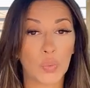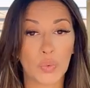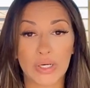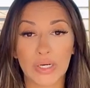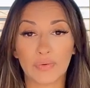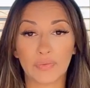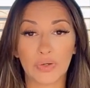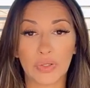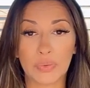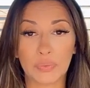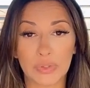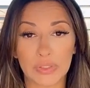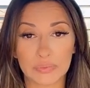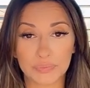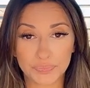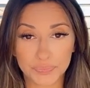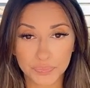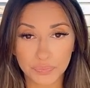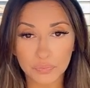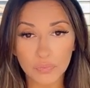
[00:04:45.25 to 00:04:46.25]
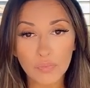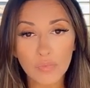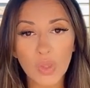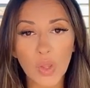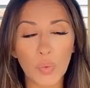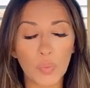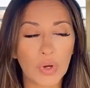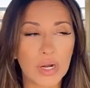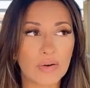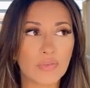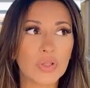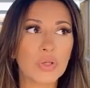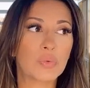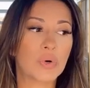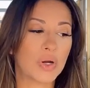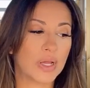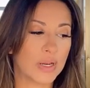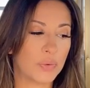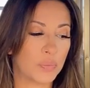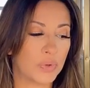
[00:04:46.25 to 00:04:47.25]
whatever you want,
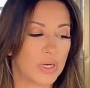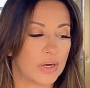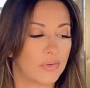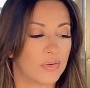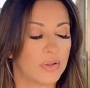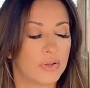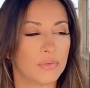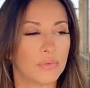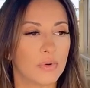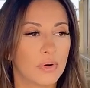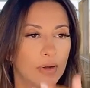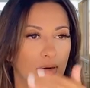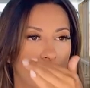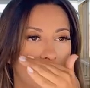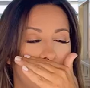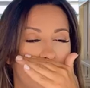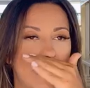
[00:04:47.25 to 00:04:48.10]
and whenever you want.